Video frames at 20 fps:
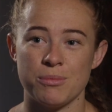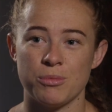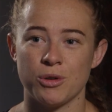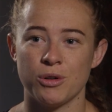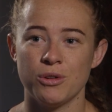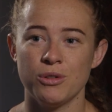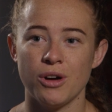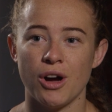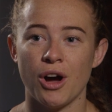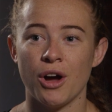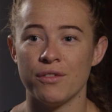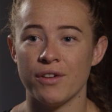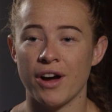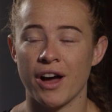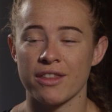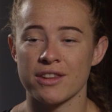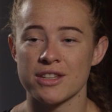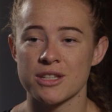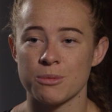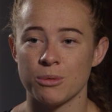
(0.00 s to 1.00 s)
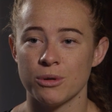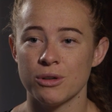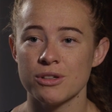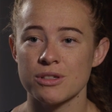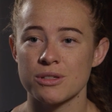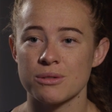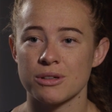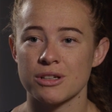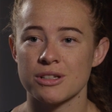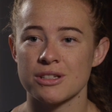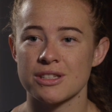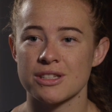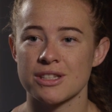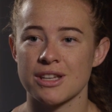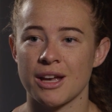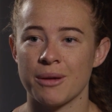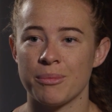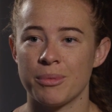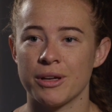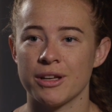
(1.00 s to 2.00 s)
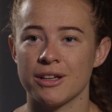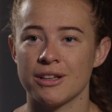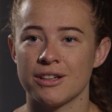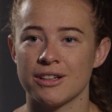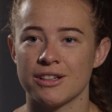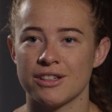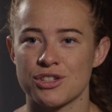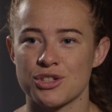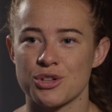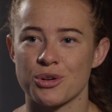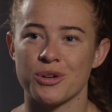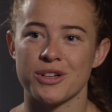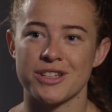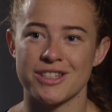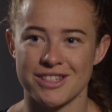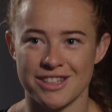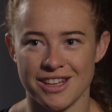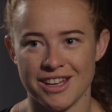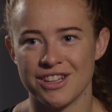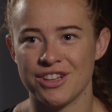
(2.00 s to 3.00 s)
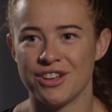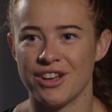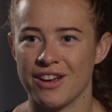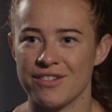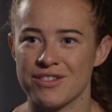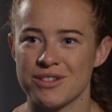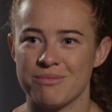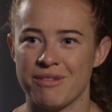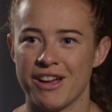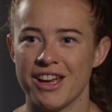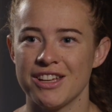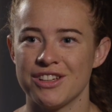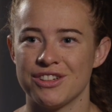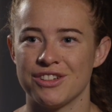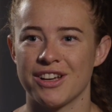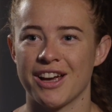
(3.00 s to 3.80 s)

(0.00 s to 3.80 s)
netball over other sports was a big choice that you have to make.